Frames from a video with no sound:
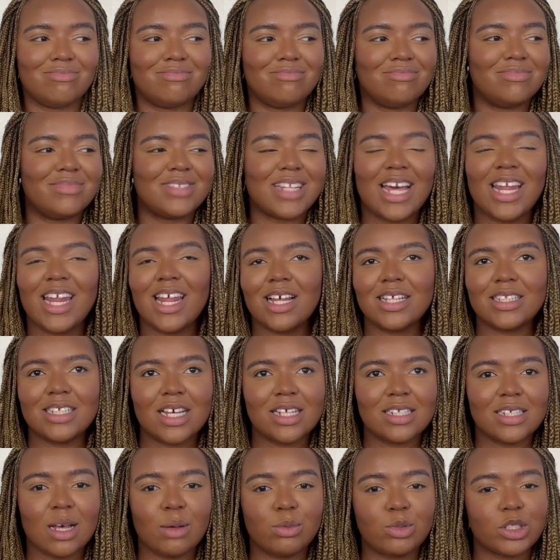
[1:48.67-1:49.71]
9 out of 10
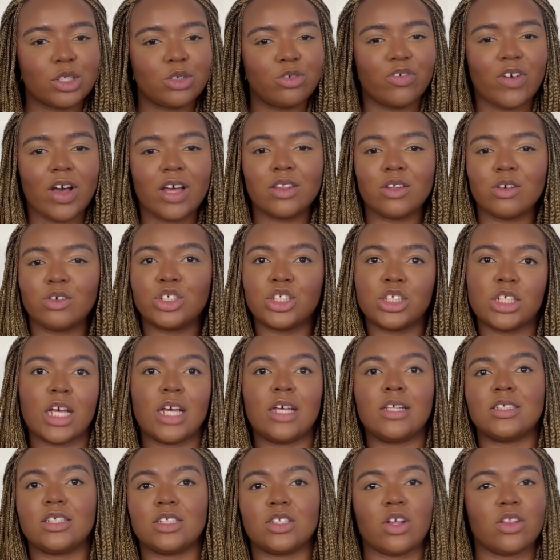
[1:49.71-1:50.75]
times you can find those
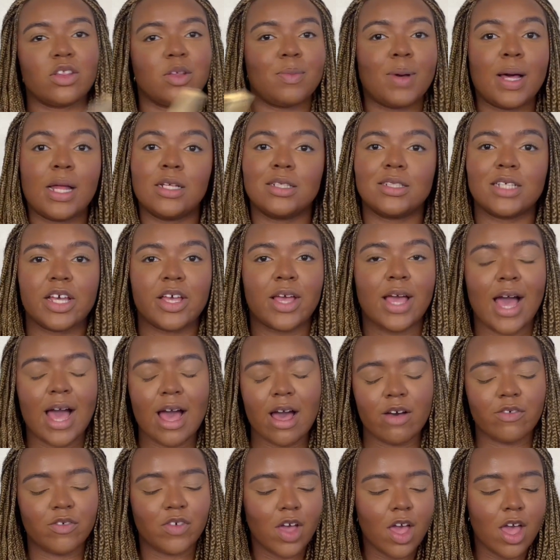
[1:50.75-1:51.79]
shades and other palettes that you
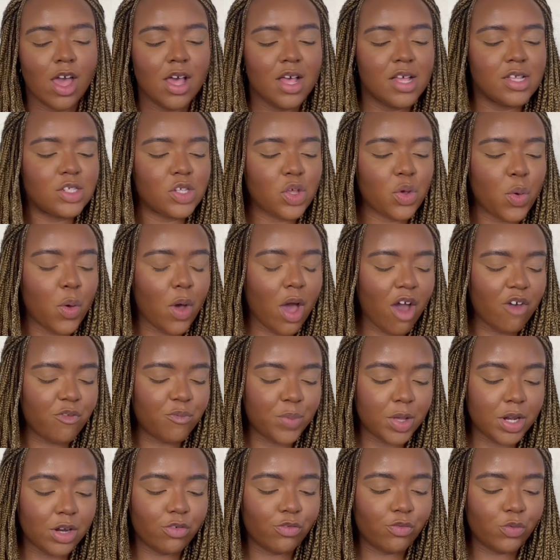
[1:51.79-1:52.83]
have. So I've
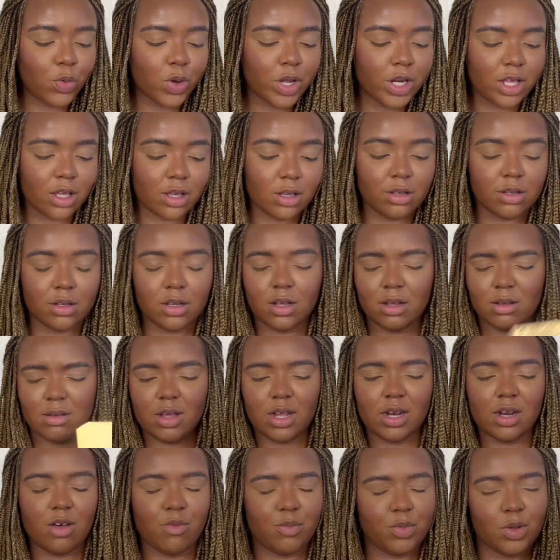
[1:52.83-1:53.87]
been avoiding.
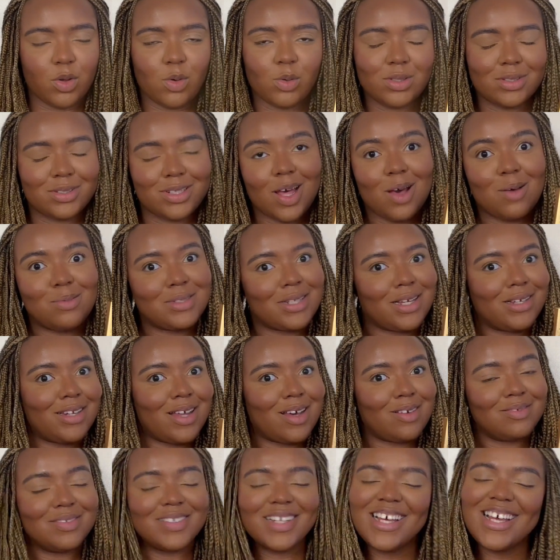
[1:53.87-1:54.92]
I've been holding that upside
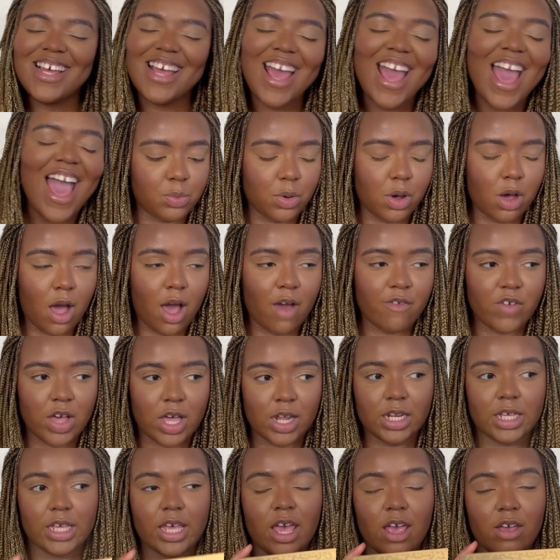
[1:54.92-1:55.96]
down, but I
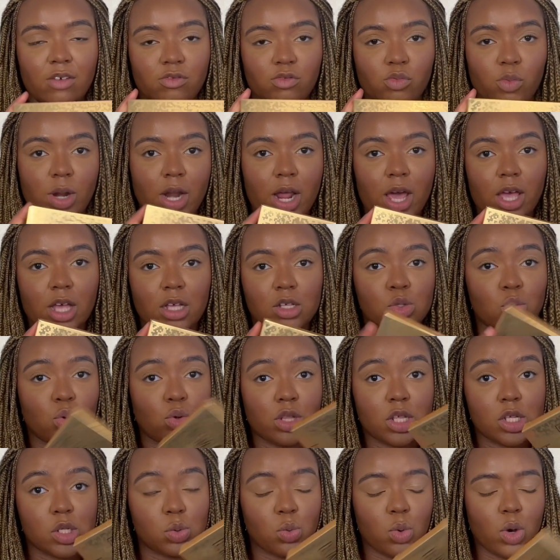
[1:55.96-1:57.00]
finally caved when I saw
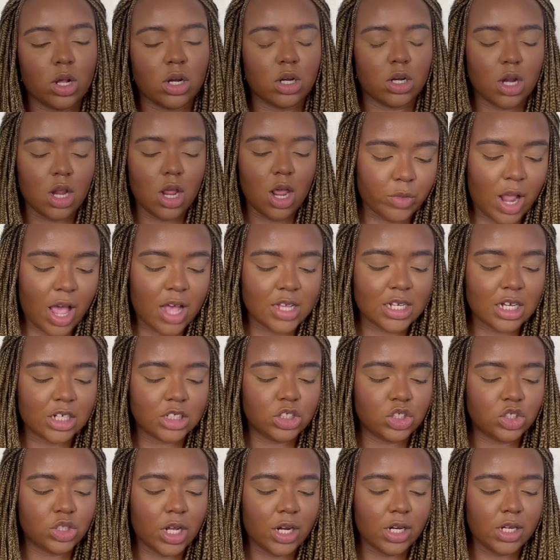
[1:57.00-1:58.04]
this one. I was
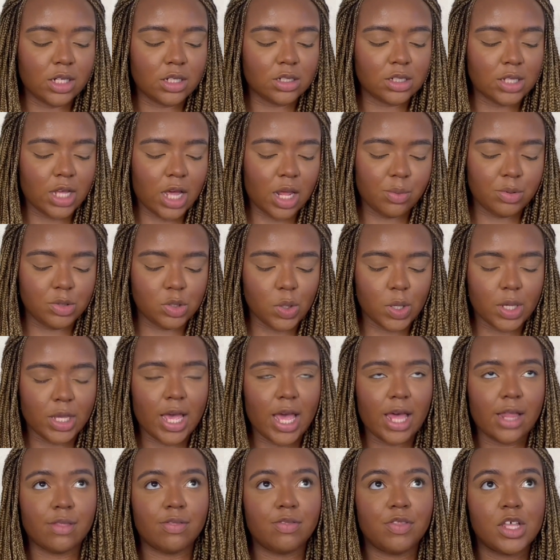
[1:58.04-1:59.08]
actually trying to decide between
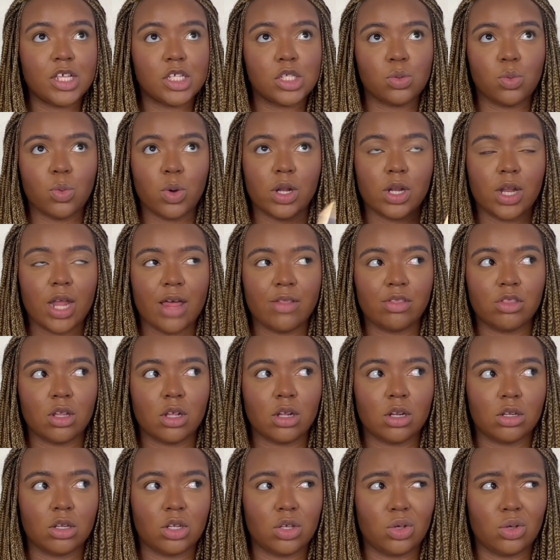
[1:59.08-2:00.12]
getting this one and the
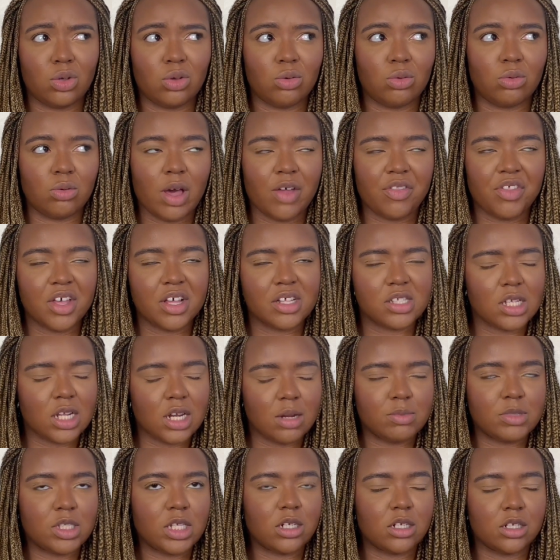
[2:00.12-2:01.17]
new, I think it's a
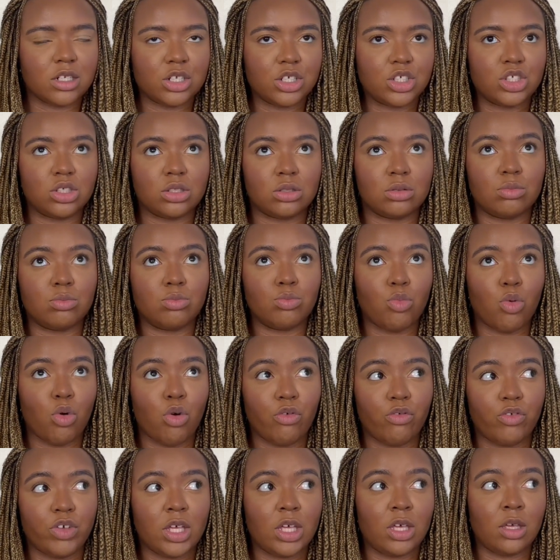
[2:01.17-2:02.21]
limited edition
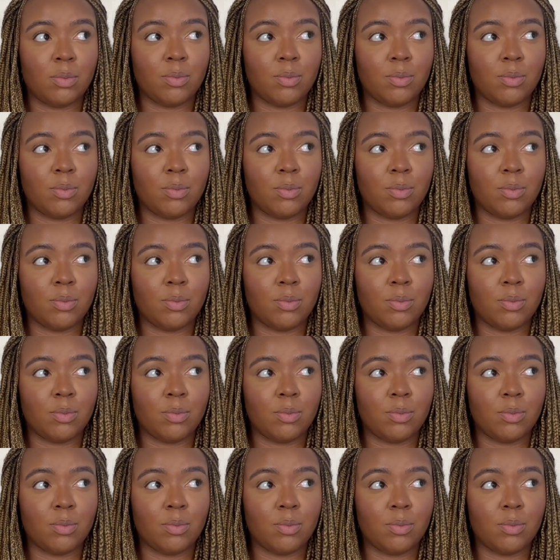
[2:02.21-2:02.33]
Morphe